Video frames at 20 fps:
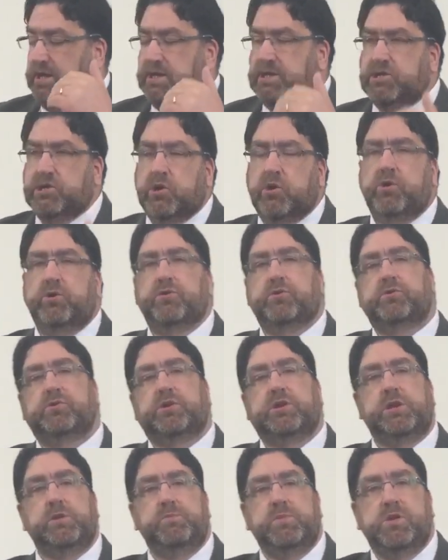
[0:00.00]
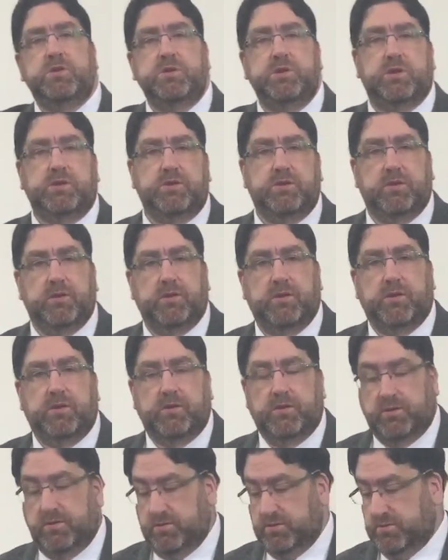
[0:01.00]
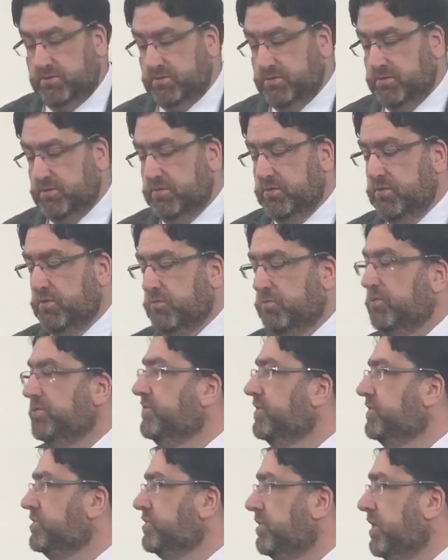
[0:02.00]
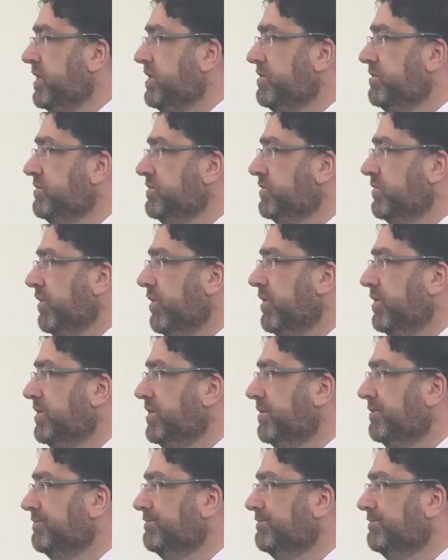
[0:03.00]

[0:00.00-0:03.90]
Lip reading: eternal communion with the triune God.